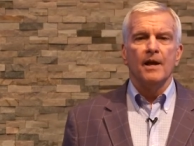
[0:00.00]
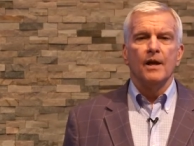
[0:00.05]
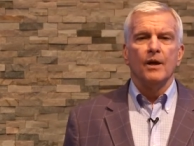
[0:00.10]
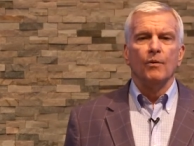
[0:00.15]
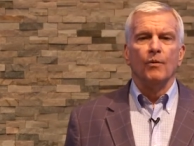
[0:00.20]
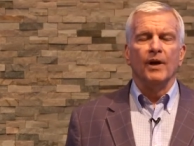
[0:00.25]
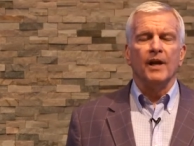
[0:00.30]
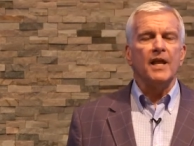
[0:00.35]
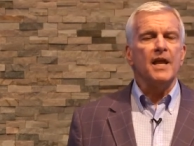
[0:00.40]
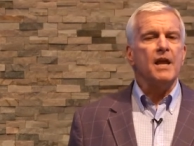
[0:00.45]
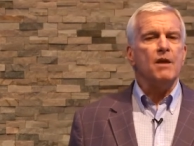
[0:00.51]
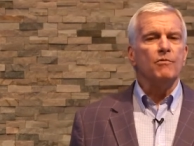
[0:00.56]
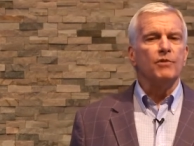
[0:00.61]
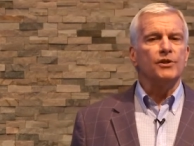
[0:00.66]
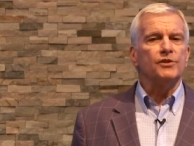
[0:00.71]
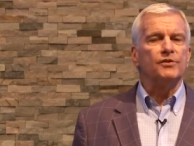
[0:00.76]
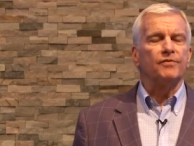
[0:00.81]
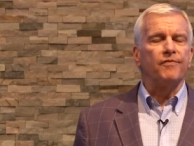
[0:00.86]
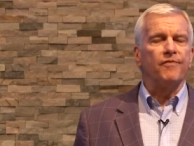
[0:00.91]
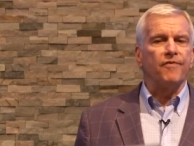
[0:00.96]
When he
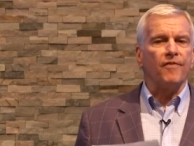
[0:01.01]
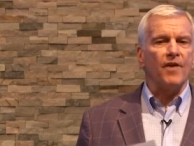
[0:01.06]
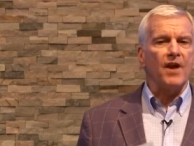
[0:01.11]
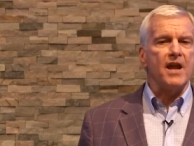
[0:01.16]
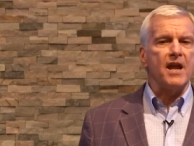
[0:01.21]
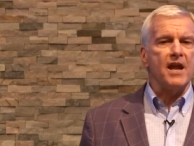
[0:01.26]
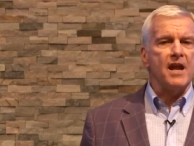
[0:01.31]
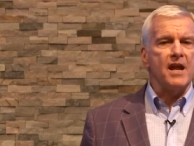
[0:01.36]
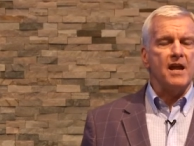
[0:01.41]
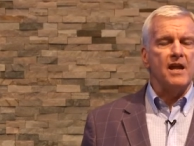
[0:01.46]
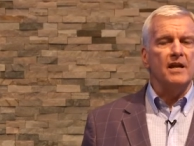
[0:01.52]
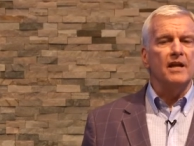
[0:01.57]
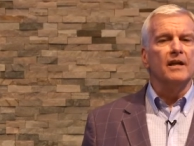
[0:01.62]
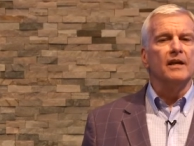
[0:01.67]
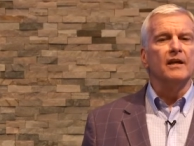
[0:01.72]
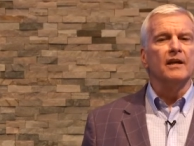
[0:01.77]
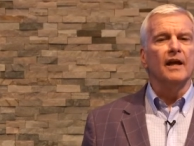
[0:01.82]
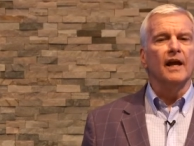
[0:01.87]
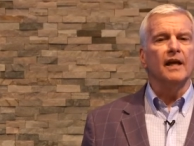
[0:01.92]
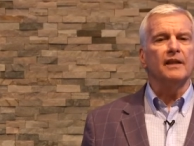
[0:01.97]
was
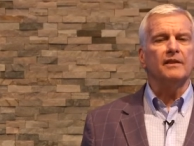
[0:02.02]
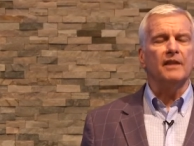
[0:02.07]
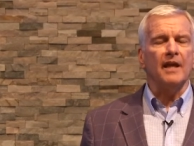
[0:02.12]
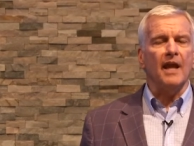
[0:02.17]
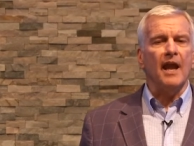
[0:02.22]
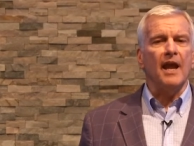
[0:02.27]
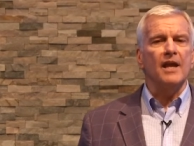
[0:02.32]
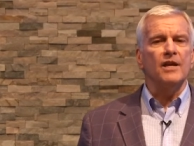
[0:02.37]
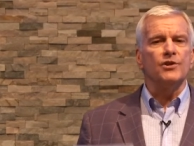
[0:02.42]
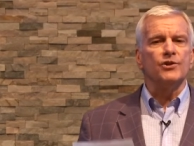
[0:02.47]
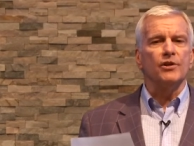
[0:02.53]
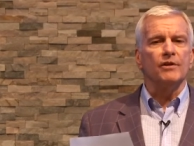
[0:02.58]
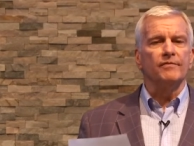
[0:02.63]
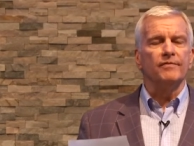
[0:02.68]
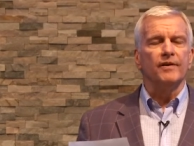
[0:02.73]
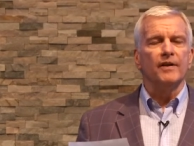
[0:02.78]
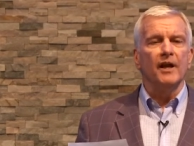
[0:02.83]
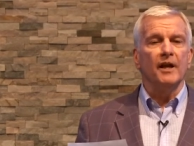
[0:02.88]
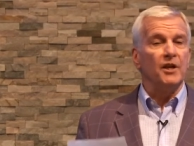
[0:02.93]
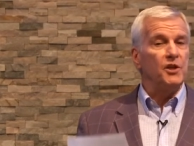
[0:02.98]
freed at the age
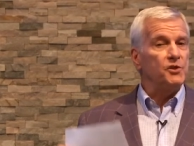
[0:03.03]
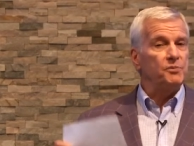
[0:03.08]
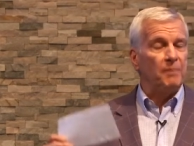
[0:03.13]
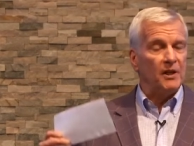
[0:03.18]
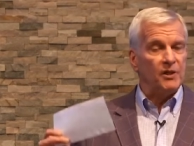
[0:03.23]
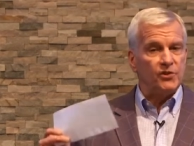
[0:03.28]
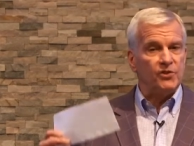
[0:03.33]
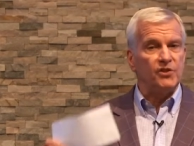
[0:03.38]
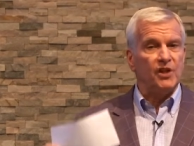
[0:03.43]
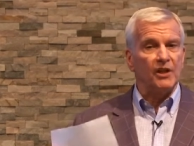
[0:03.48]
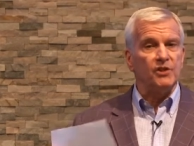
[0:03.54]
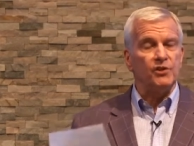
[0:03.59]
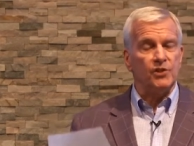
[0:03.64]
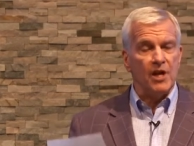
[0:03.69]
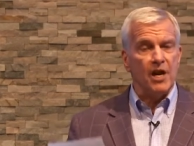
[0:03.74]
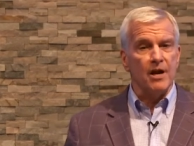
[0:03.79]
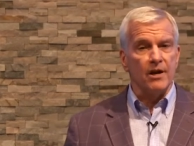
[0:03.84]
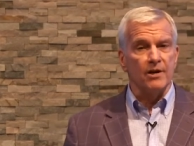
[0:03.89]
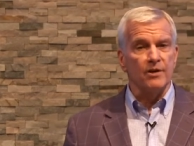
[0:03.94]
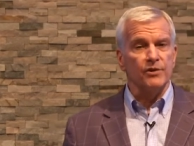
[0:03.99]
of, and he spent six
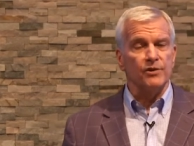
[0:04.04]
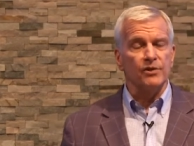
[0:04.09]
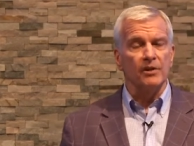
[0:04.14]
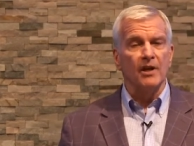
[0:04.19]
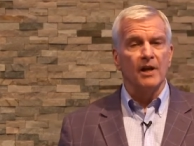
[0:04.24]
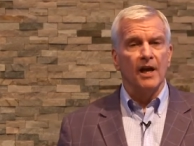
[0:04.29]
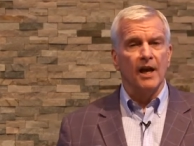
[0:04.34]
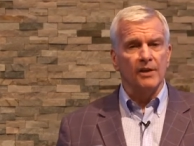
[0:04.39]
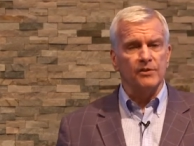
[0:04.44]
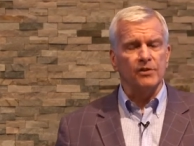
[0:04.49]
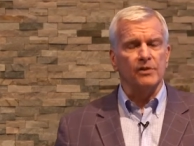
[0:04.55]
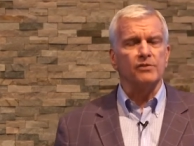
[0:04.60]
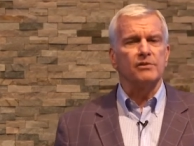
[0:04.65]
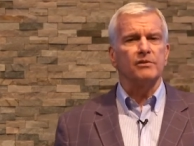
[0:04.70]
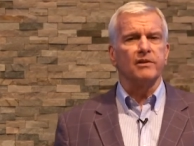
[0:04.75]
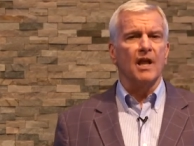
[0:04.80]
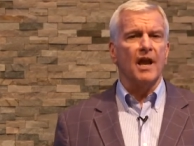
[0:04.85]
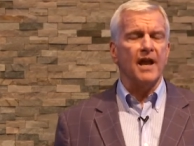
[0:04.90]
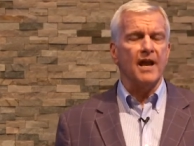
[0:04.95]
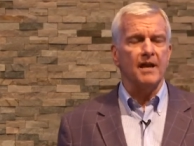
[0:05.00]
years as a
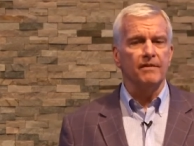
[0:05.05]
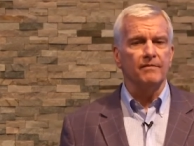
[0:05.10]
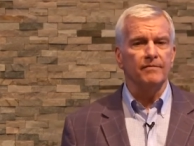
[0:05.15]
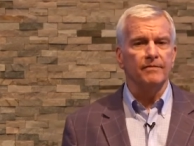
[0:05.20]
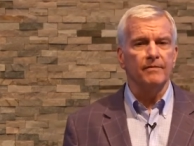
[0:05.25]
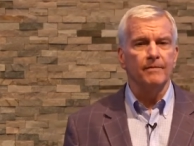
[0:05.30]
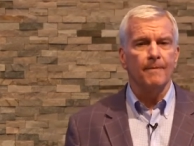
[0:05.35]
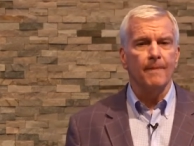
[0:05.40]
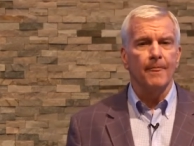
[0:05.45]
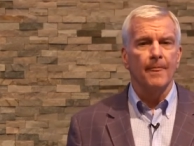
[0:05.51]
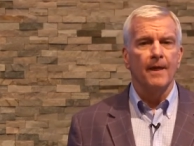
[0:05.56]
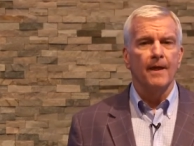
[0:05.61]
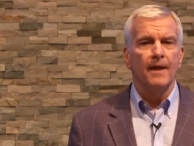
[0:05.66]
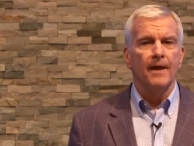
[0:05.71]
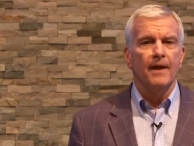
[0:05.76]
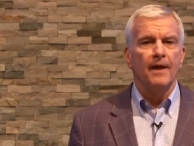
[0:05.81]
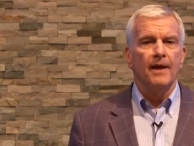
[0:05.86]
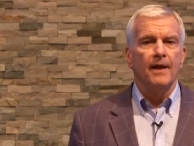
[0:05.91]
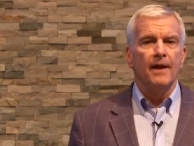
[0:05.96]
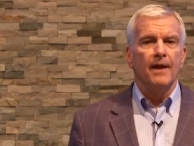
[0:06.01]
slave.
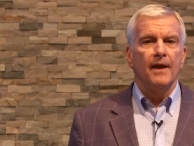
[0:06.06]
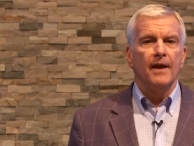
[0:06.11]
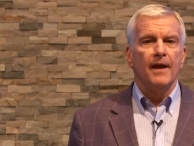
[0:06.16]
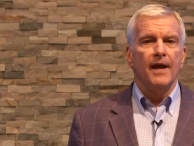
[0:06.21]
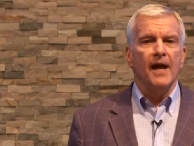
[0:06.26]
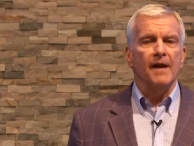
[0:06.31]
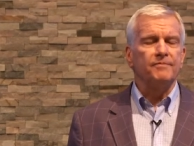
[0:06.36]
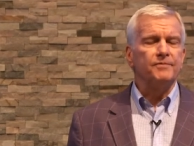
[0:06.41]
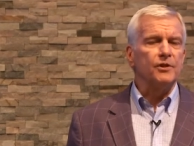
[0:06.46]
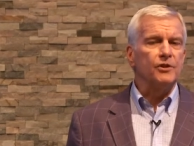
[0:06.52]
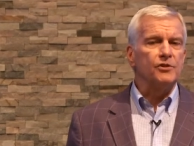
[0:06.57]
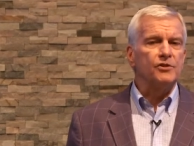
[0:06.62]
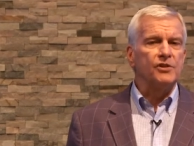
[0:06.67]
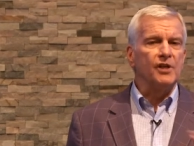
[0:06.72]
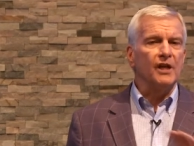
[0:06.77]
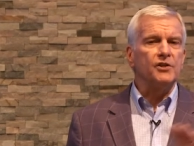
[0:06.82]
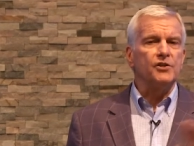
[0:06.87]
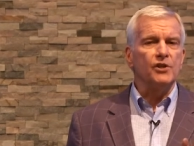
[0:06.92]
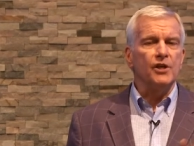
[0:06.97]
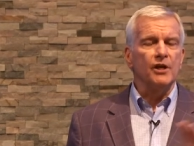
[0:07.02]
After
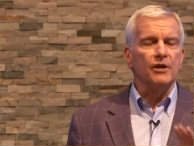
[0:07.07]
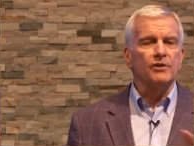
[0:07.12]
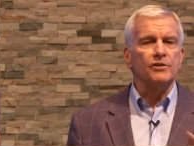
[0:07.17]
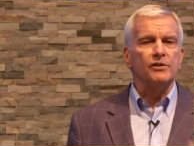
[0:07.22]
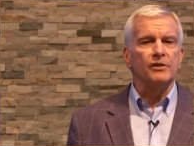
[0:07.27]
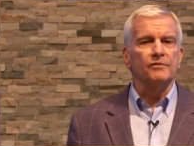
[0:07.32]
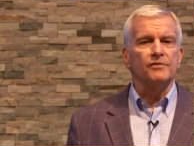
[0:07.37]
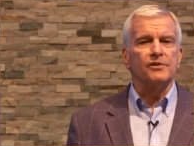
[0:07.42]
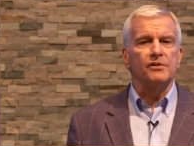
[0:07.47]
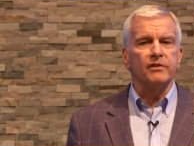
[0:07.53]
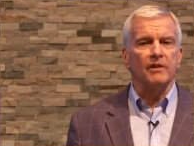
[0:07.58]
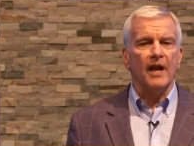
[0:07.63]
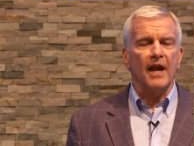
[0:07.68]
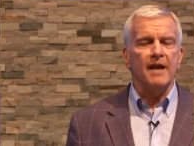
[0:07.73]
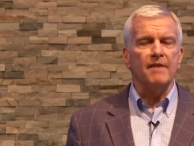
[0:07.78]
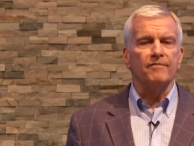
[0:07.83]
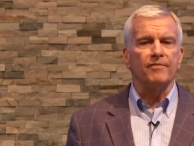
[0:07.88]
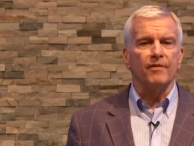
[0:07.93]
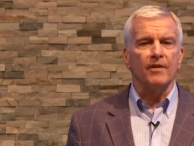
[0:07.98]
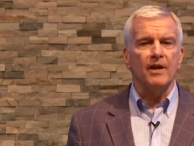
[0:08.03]
six years of
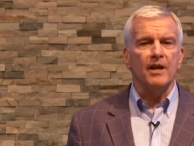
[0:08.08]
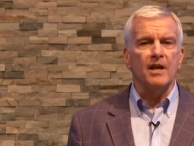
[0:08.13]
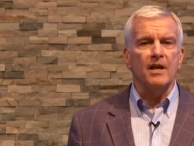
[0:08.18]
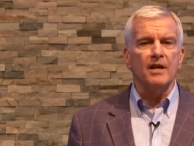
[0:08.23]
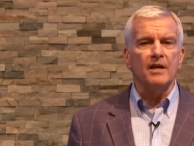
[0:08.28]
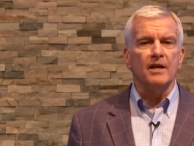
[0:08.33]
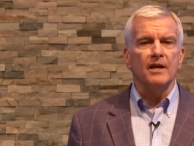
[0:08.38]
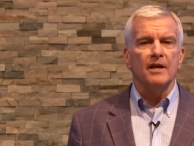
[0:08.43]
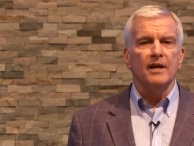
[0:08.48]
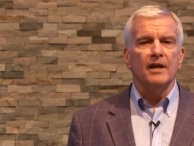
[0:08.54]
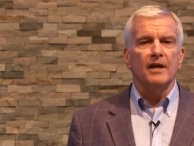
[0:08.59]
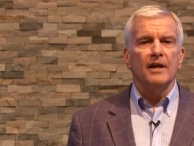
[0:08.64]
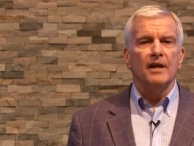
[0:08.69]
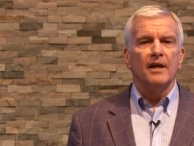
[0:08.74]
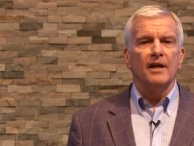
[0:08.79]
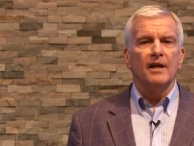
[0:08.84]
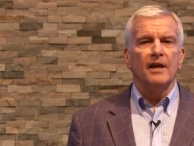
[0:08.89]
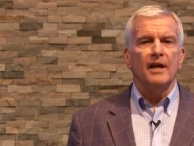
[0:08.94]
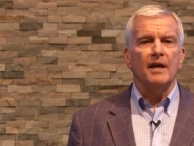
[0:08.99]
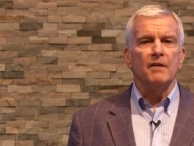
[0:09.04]
slavery,
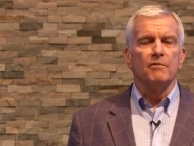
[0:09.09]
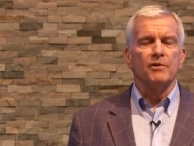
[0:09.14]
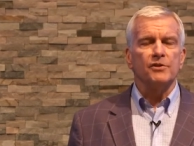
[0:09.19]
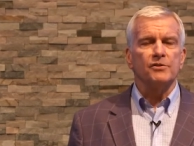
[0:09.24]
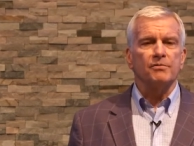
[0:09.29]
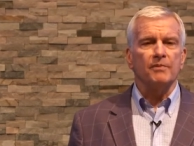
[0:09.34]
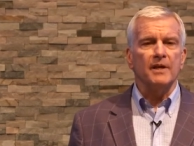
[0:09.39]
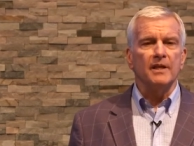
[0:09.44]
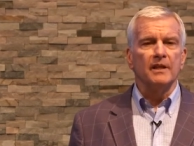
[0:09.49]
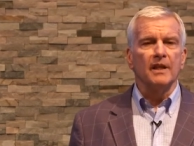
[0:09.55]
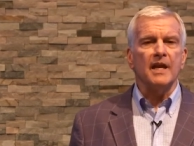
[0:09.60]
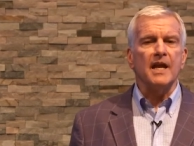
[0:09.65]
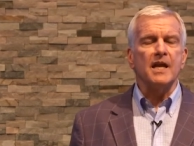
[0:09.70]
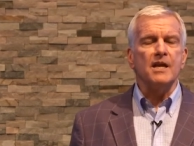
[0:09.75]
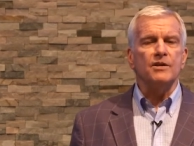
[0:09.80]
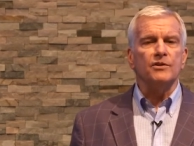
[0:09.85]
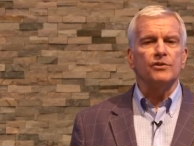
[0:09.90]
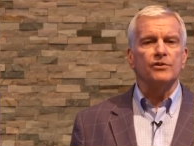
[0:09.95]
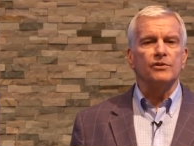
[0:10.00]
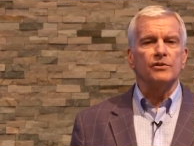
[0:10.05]
he was
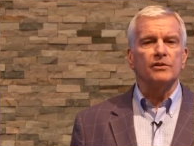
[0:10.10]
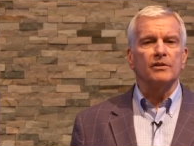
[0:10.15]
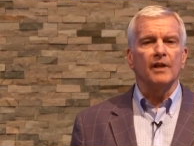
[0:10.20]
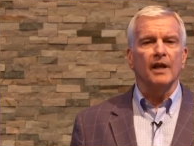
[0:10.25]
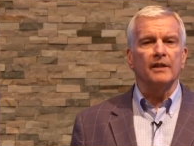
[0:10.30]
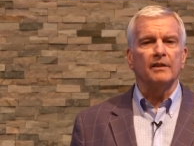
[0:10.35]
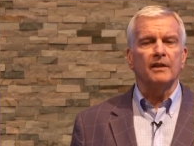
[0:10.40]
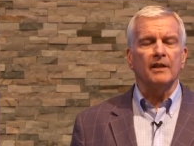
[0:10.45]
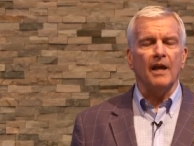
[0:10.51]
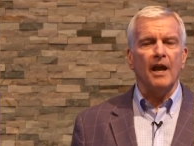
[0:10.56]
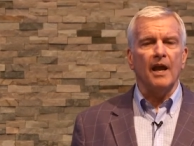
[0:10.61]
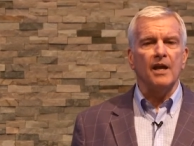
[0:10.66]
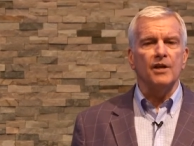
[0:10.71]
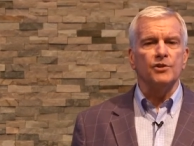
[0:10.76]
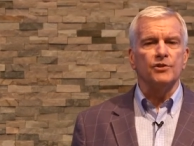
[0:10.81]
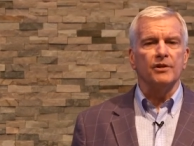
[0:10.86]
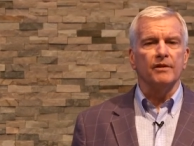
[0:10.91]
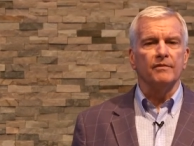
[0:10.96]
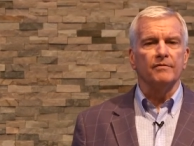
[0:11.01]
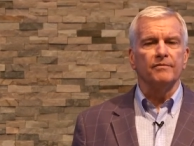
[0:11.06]
released at the
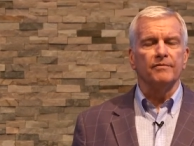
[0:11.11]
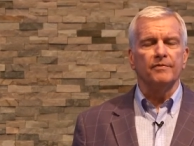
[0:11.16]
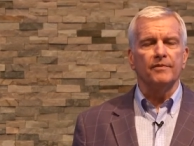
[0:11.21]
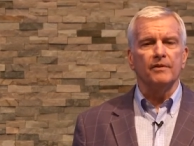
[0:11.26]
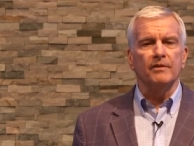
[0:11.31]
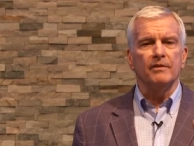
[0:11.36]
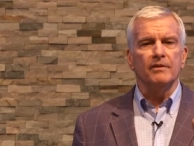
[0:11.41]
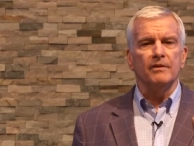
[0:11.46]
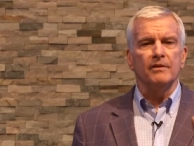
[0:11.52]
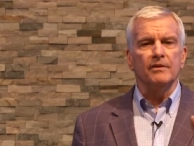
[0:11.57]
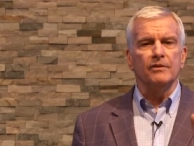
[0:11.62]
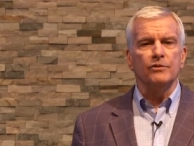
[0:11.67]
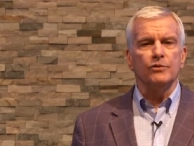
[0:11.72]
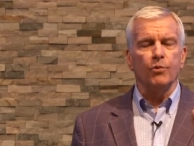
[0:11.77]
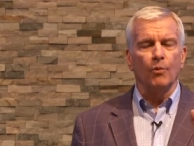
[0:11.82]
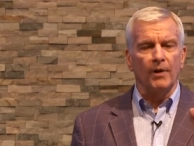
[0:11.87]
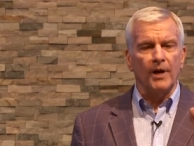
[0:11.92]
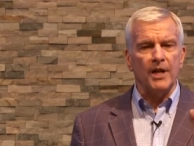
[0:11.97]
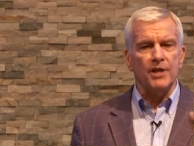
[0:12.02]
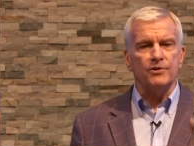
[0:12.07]
age of
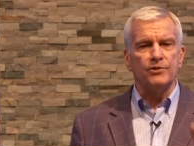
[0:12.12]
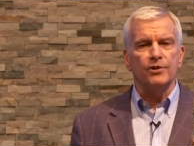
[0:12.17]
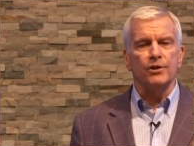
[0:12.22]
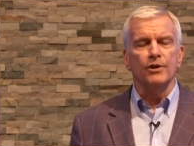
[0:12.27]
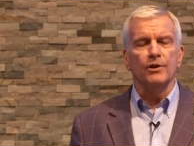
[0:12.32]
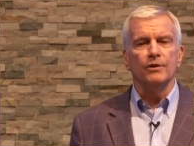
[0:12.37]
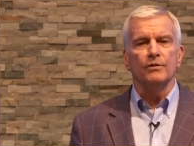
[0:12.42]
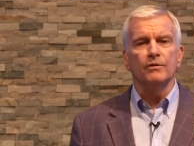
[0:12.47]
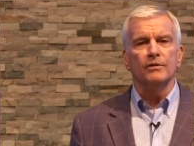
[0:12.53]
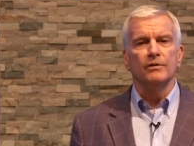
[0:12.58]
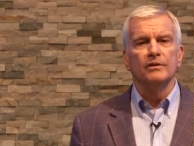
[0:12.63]
22.